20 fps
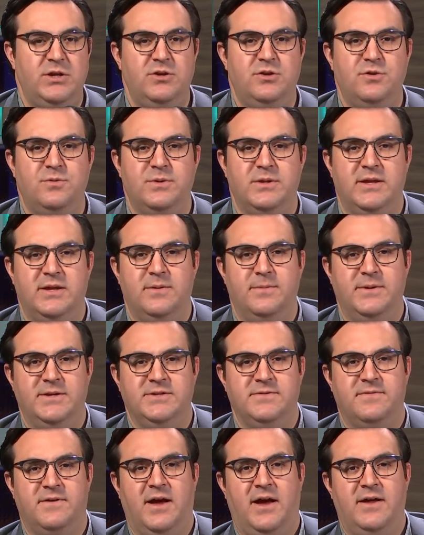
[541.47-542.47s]
do you do with
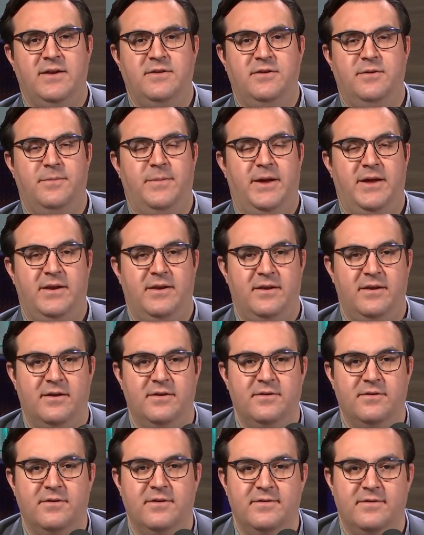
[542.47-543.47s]
enemies of God and humanity
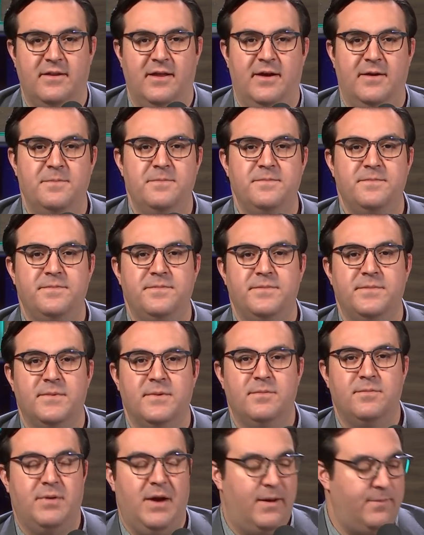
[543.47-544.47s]
under Islam?
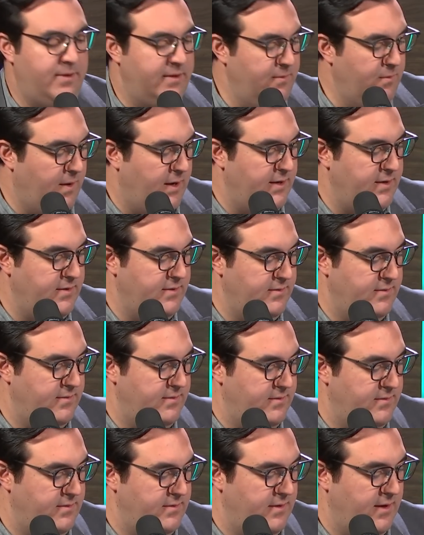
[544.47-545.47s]
Probably what
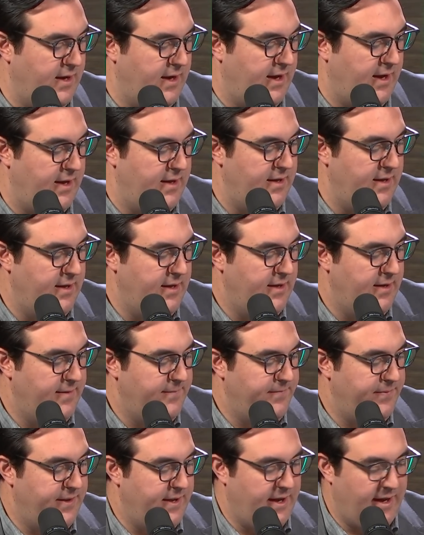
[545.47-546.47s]

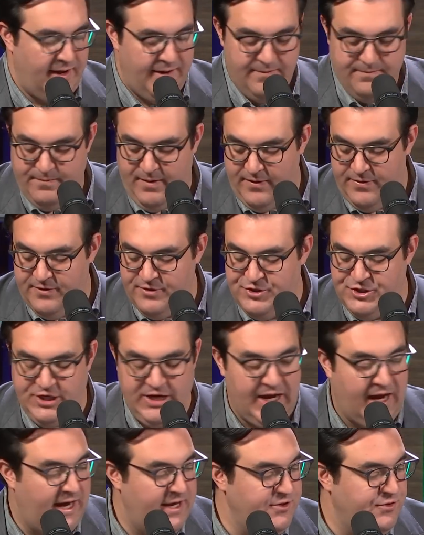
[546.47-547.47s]
Mother
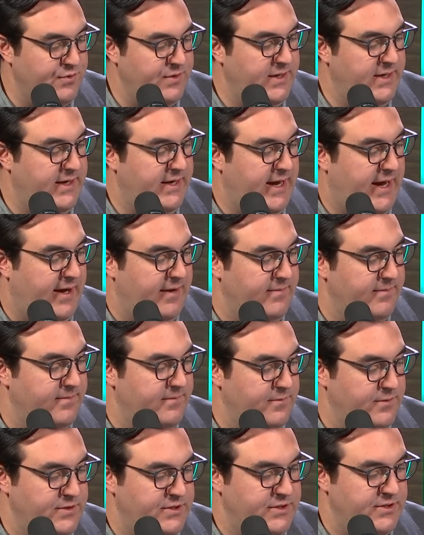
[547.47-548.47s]
Jihad tweeted out,
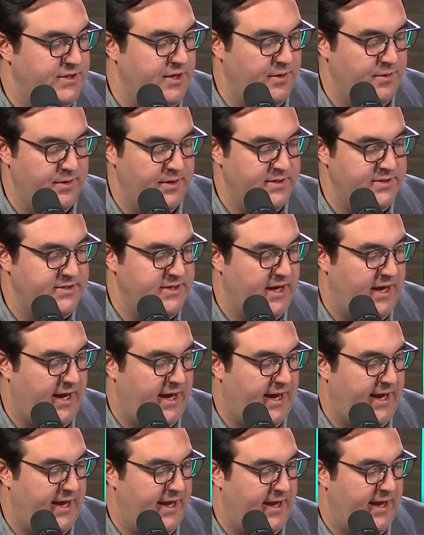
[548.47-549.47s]
which is Hoda's
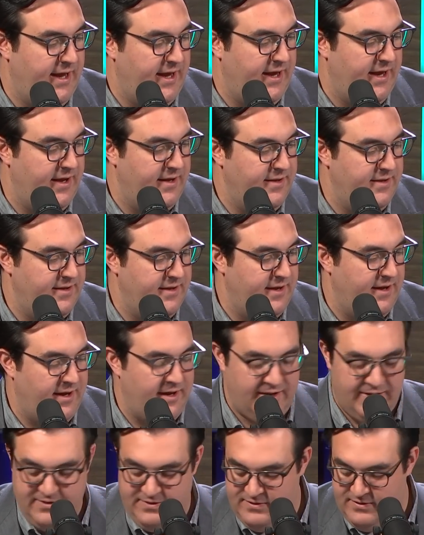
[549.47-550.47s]

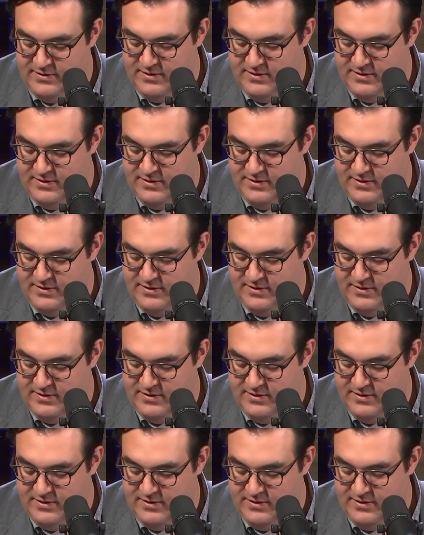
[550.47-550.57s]
Hoda